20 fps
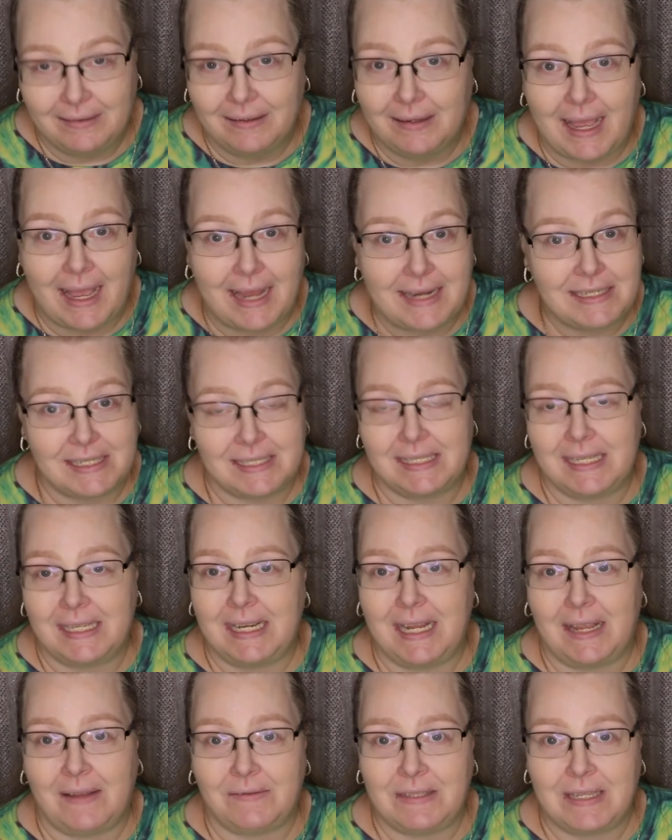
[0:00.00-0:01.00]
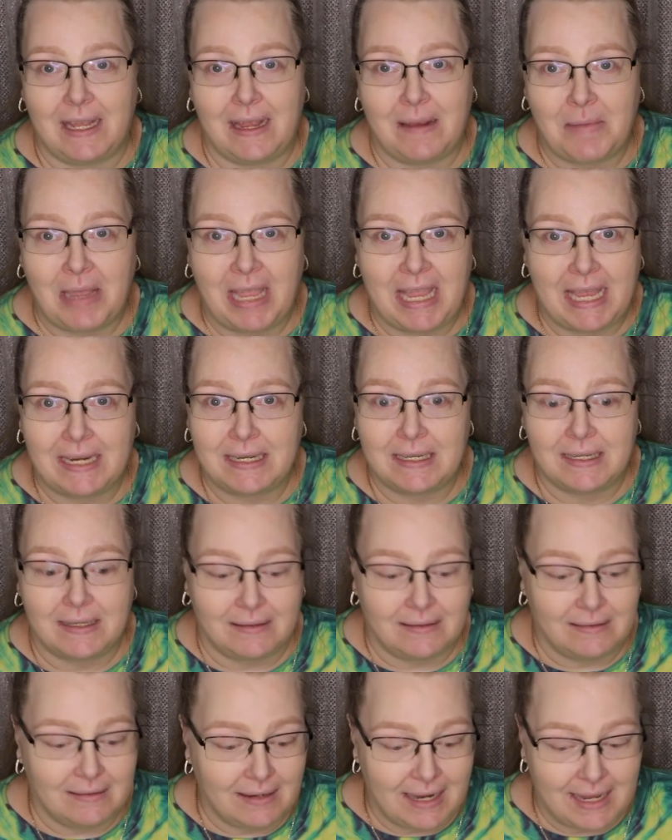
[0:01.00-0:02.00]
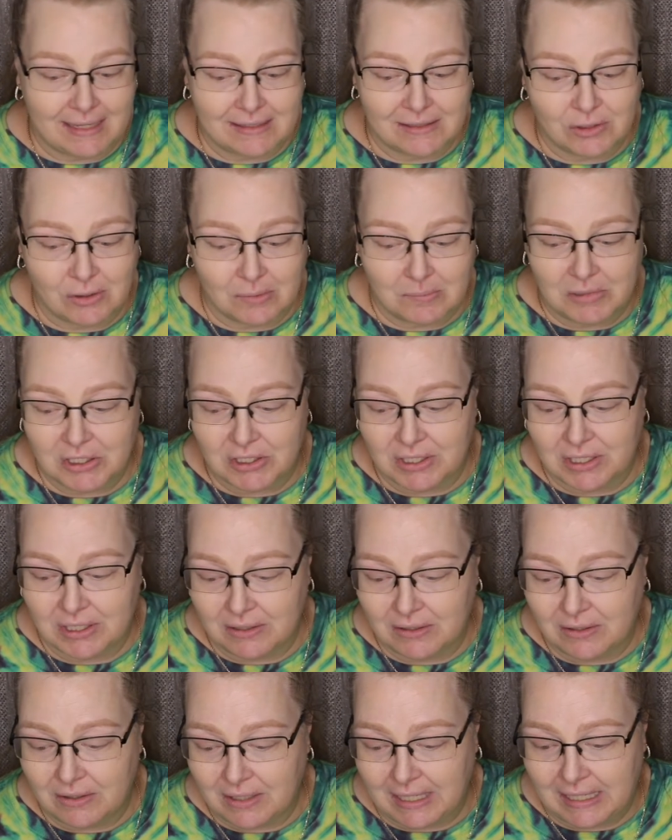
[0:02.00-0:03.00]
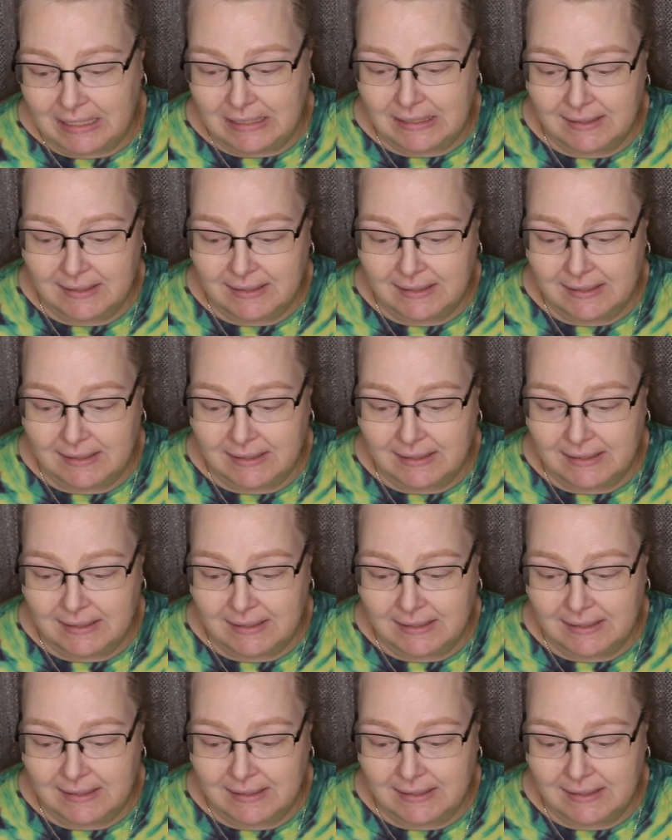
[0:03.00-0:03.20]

I just didn't have time. I had so much to do today.